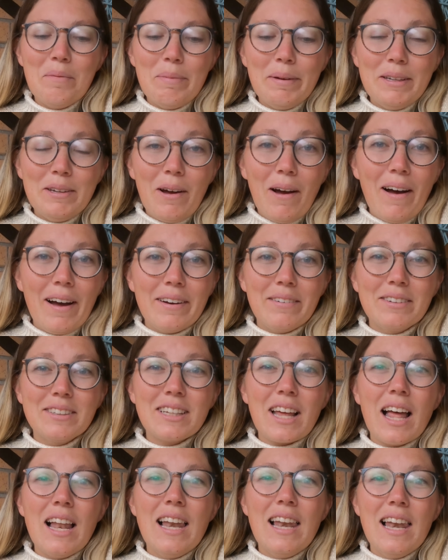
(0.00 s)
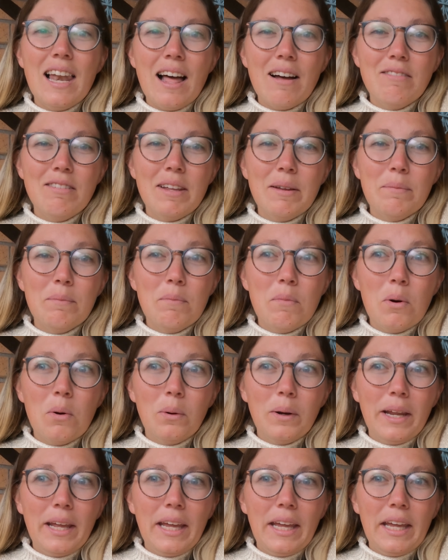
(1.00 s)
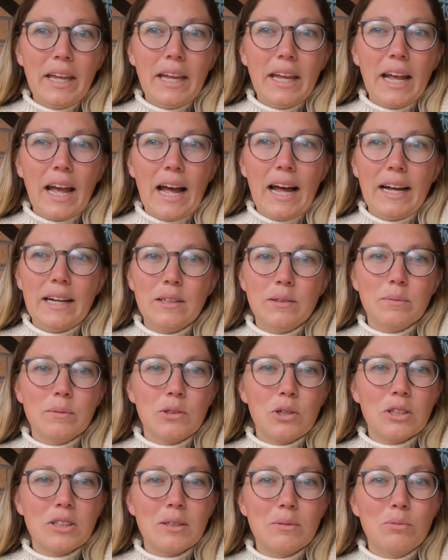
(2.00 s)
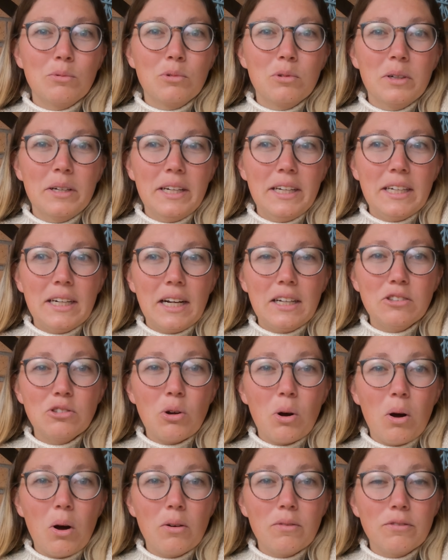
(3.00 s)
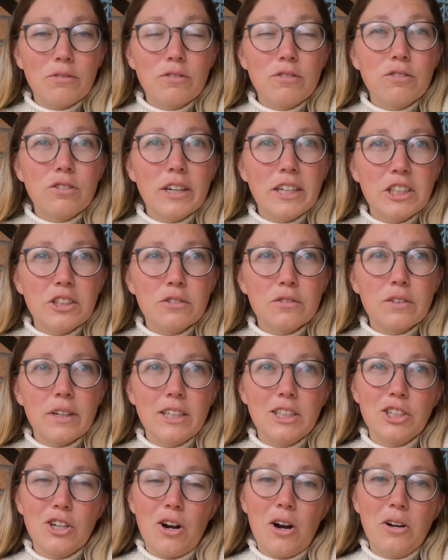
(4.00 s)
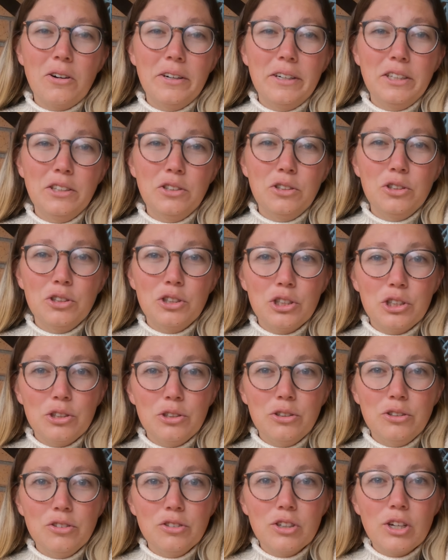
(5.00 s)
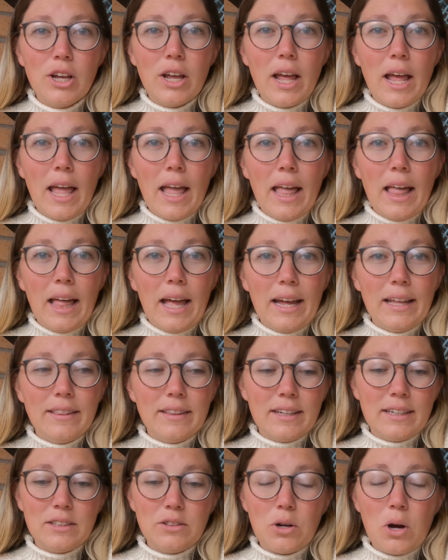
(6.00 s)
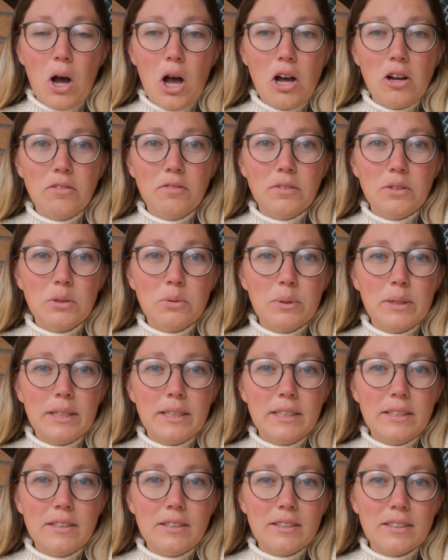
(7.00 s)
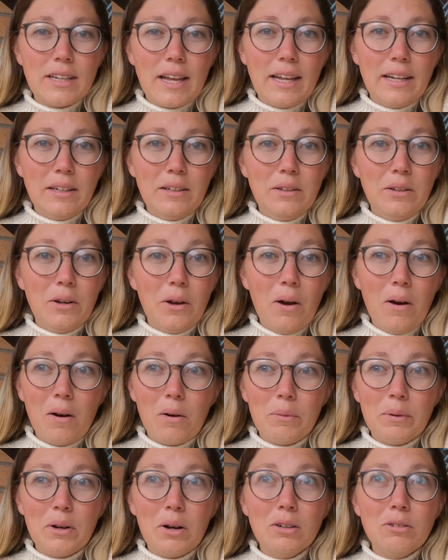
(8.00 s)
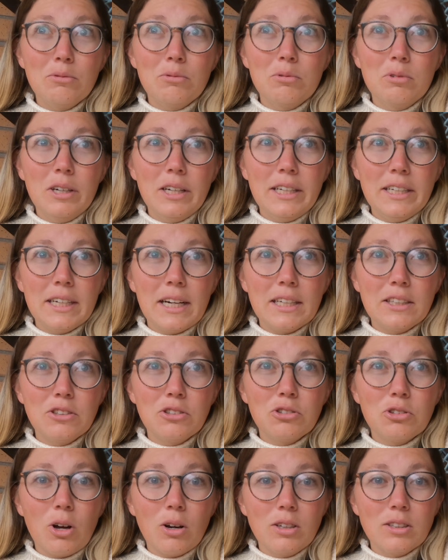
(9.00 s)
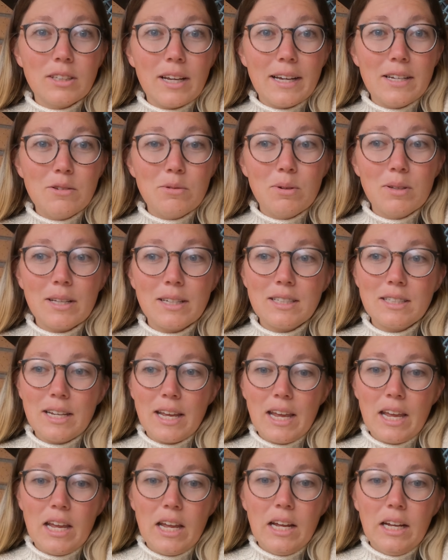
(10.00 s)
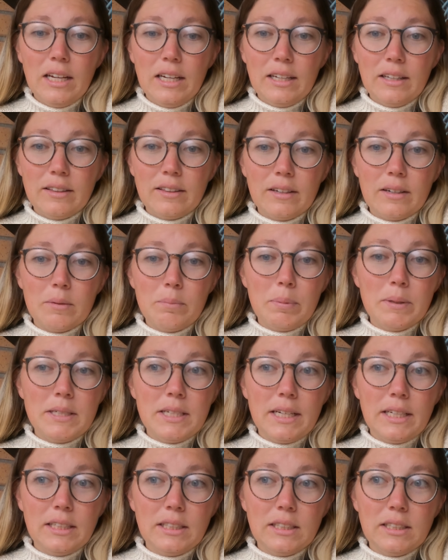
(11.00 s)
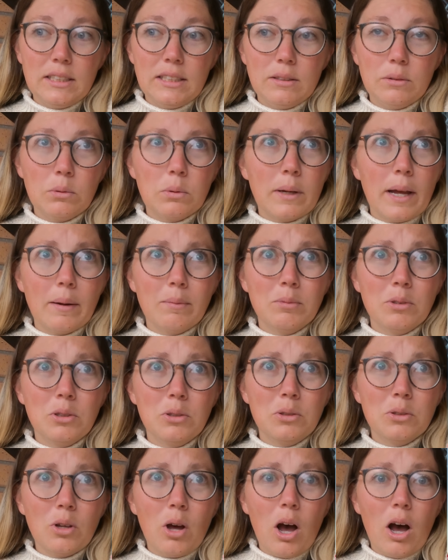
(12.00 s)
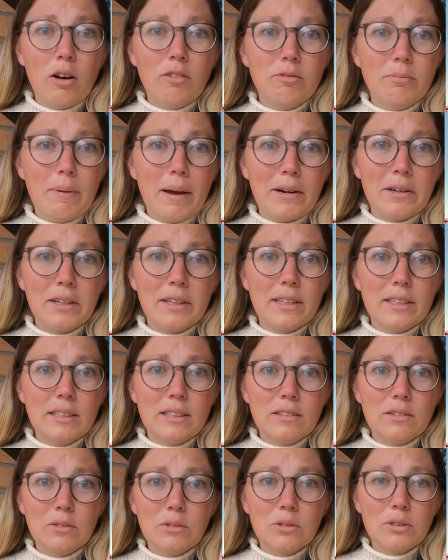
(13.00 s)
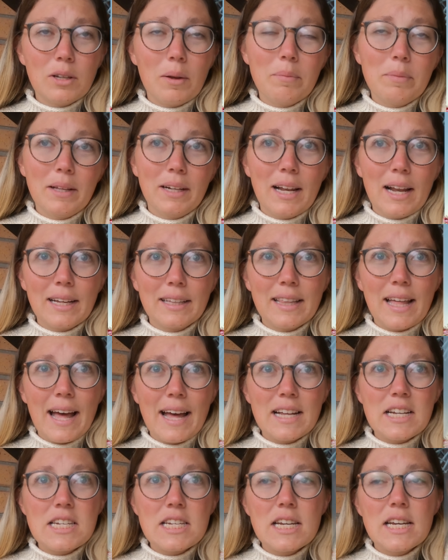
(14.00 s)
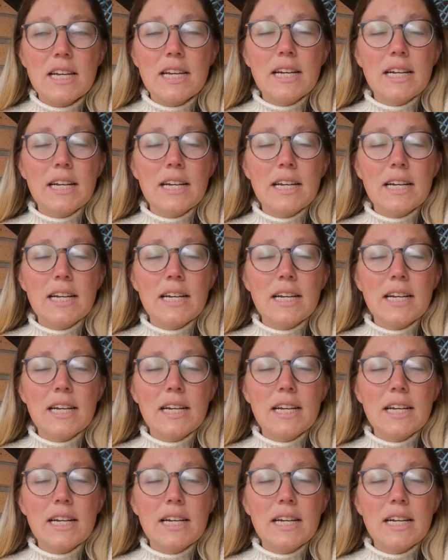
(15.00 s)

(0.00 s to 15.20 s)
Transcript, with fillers: But yeah, it was a lovely morning. Um, got some really nice fresh, fresh orange juice and that afterwards. And yeah, we got really nice socks as well that say the potential Gamtoos half marathon or something like that.